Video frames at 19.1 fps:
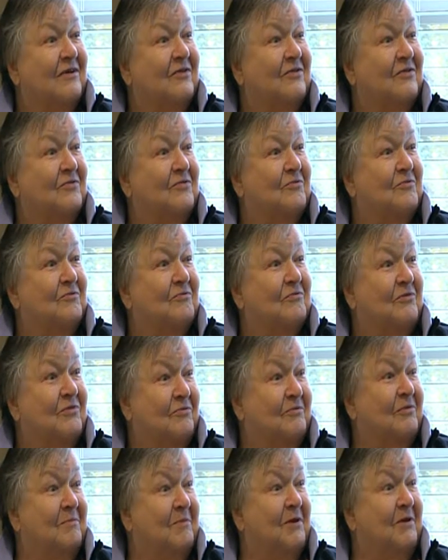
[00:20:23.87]
to
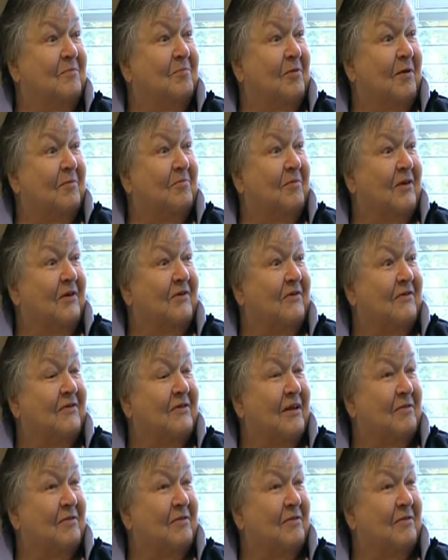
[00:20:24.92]
do the meal preparations.